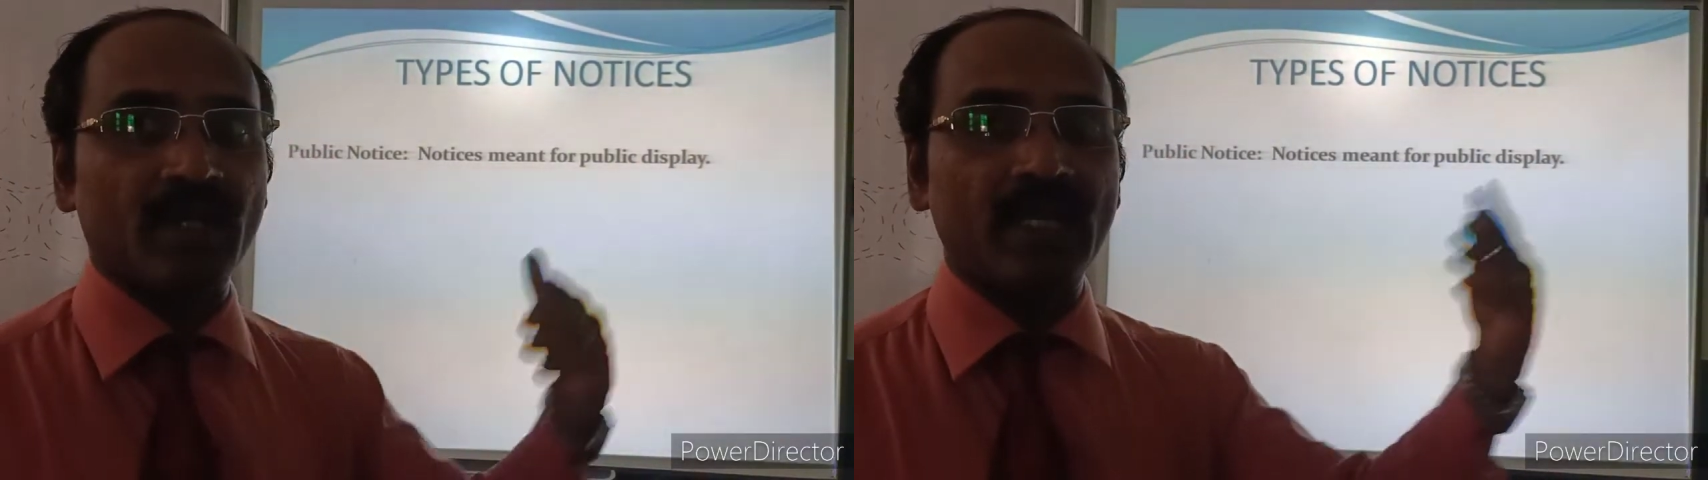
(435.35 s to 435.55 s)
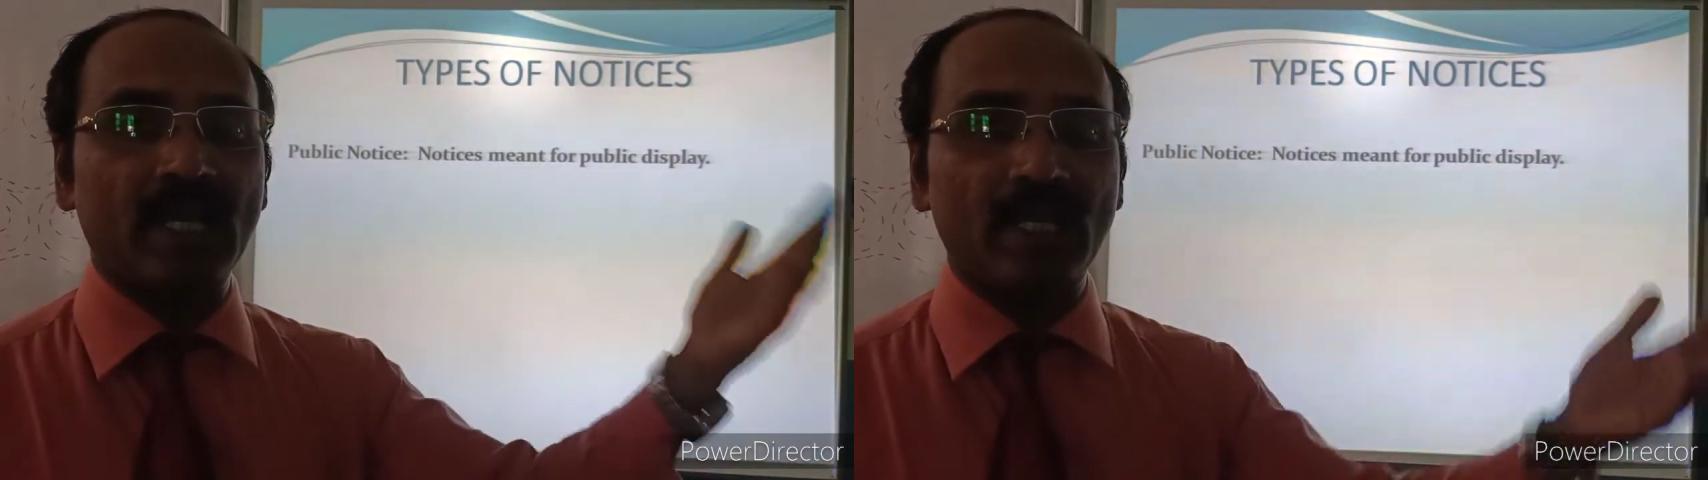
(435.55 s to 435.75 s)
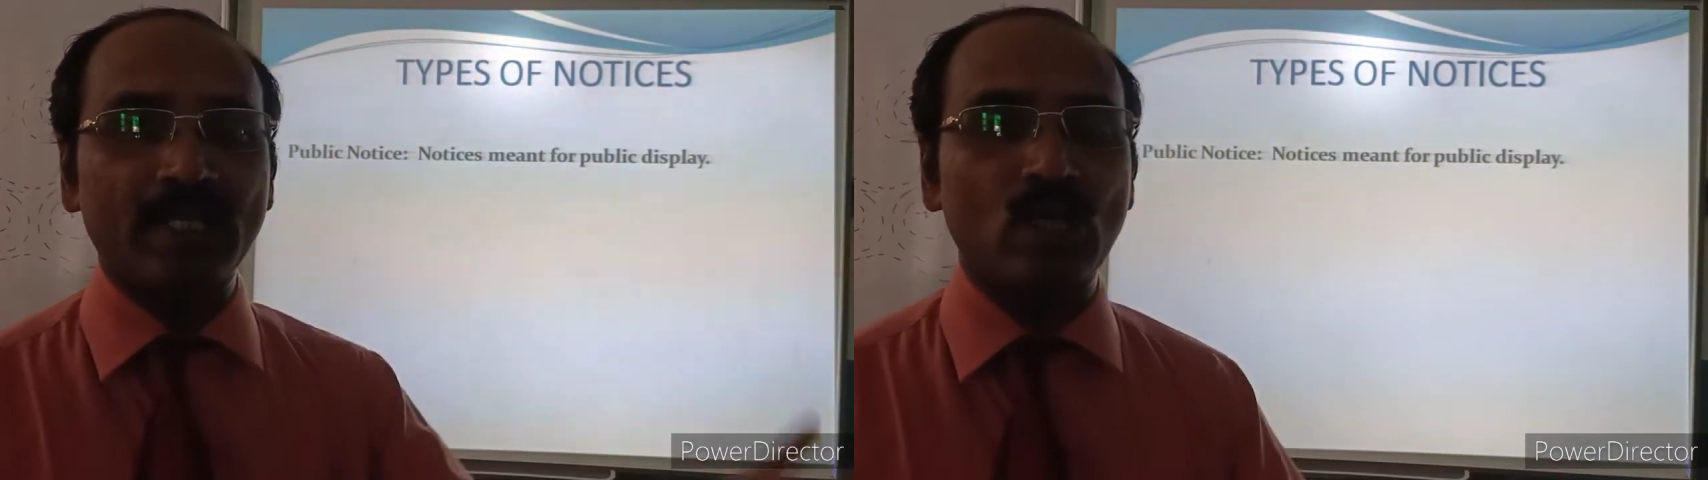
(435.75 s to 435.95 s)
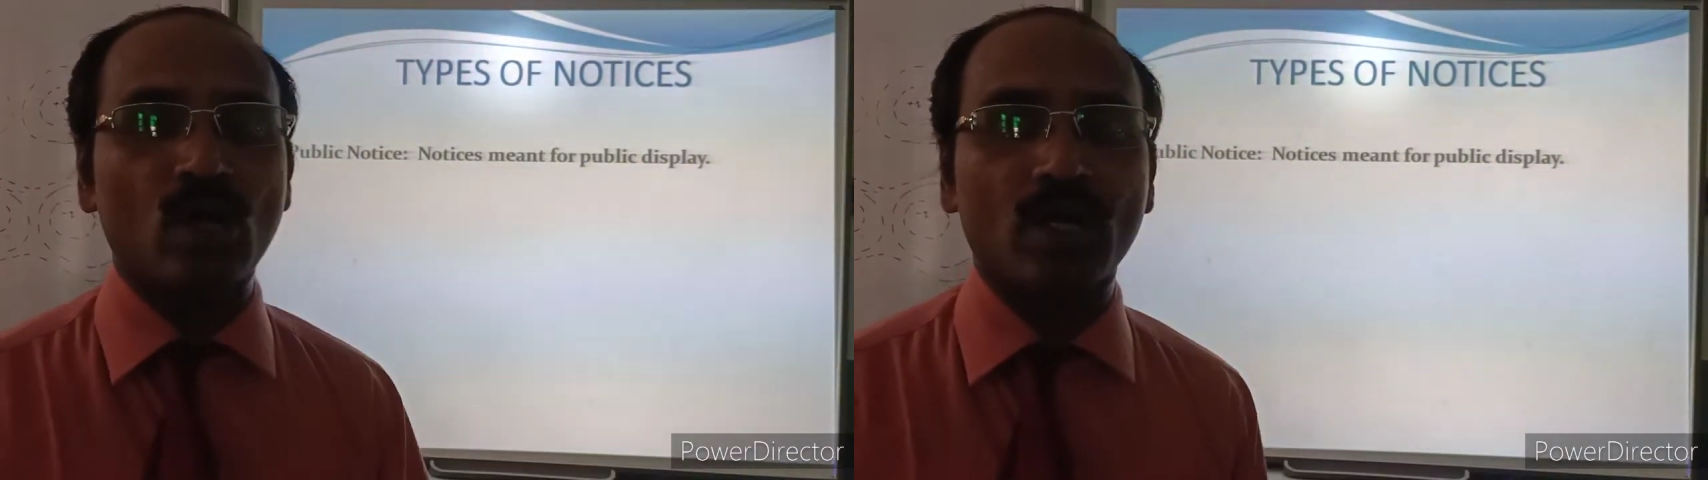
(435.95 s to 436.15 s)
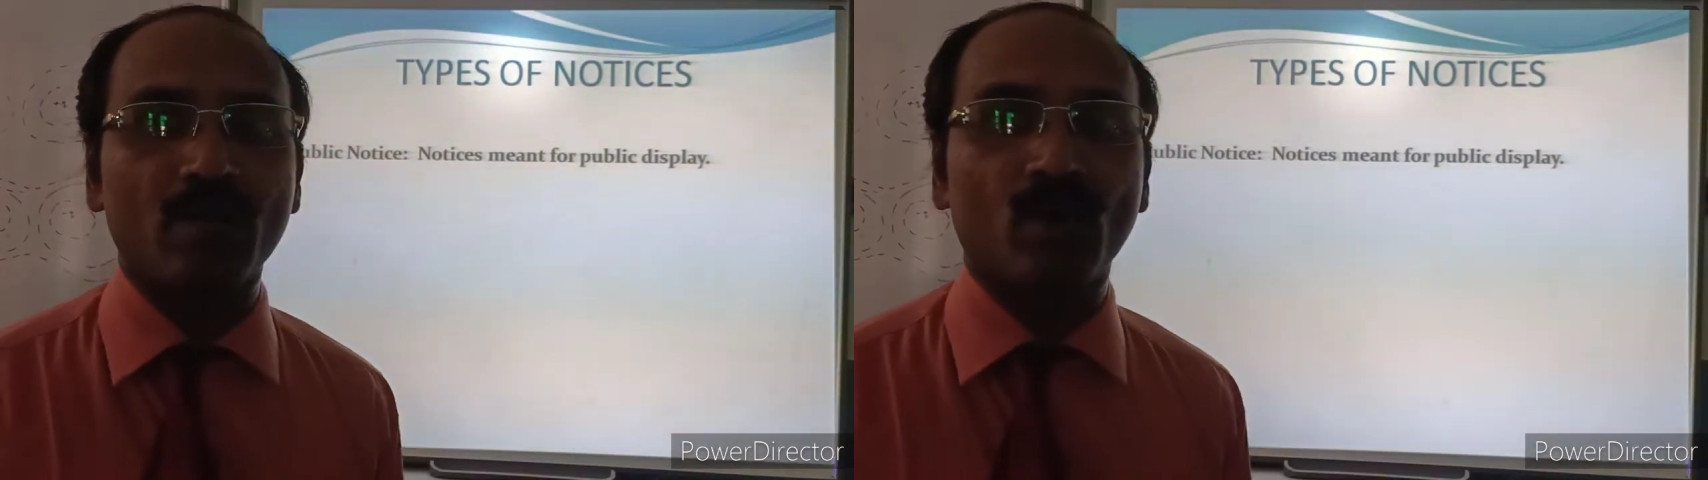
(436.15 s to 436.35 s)
any
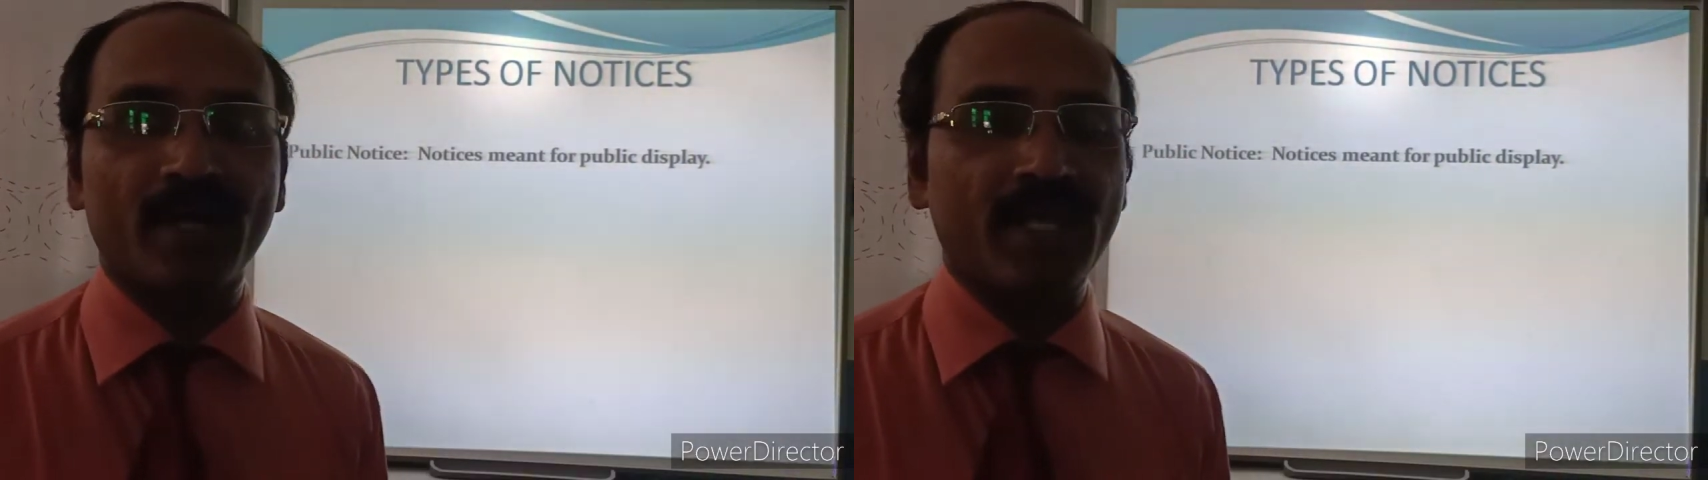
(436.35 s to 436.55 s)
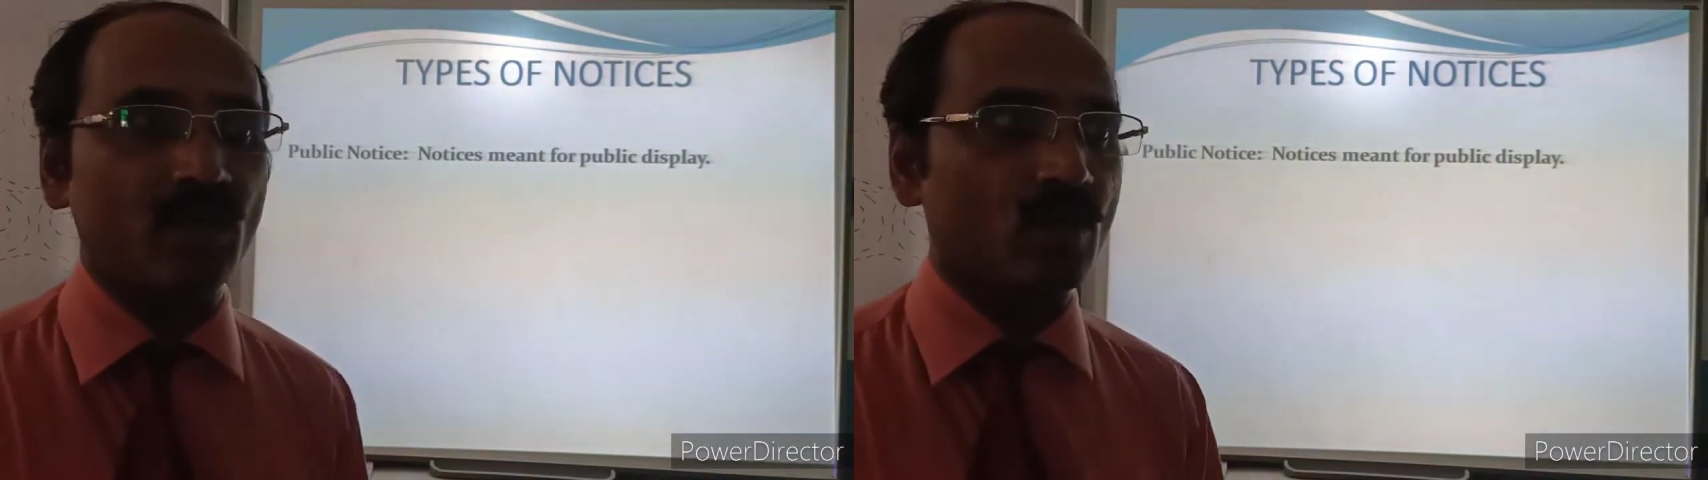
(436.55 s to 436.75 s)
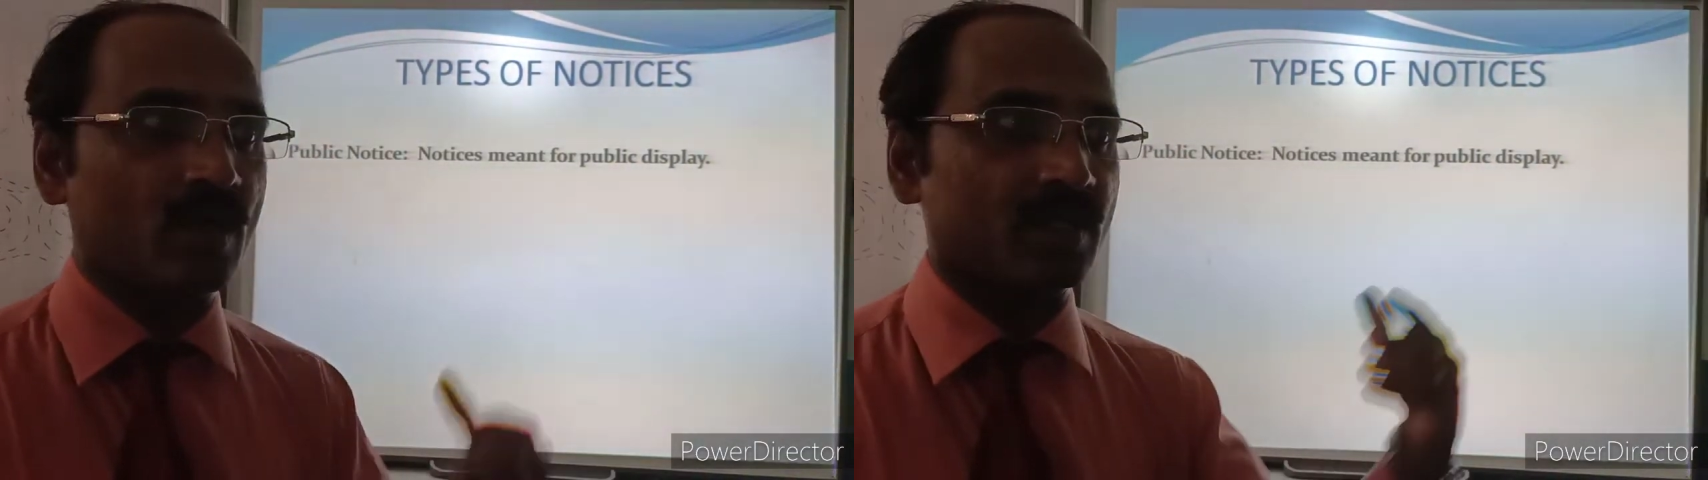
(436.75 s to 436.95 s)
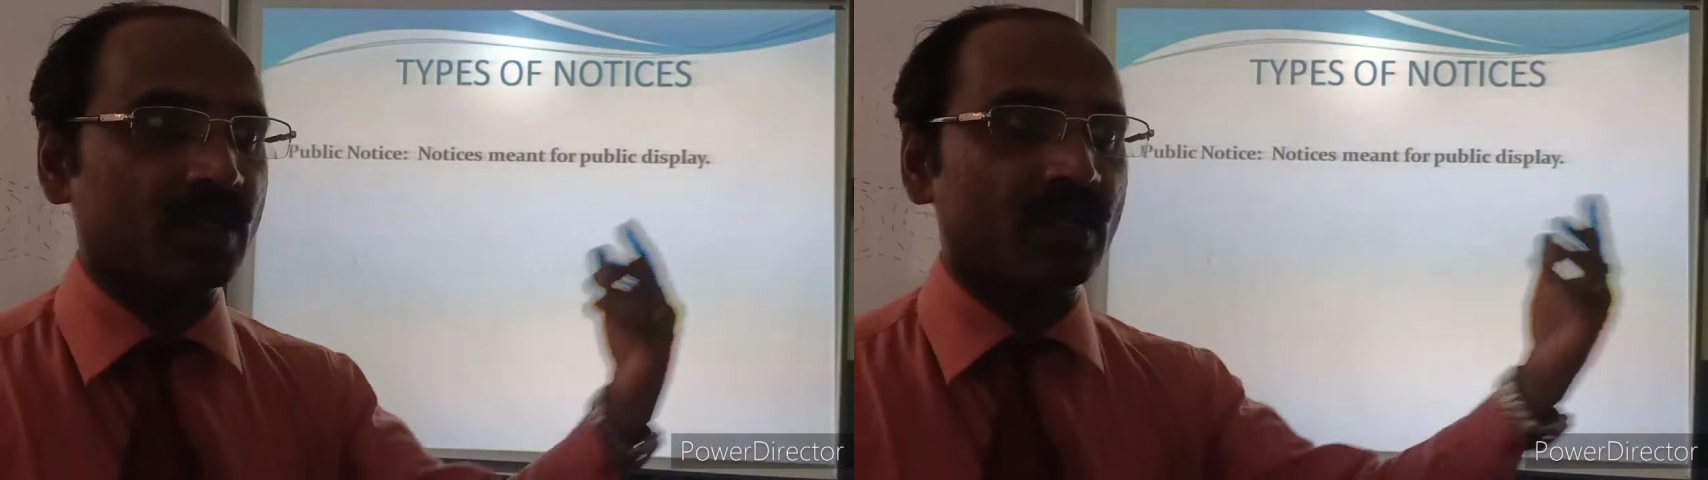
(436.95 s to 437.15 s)
local body or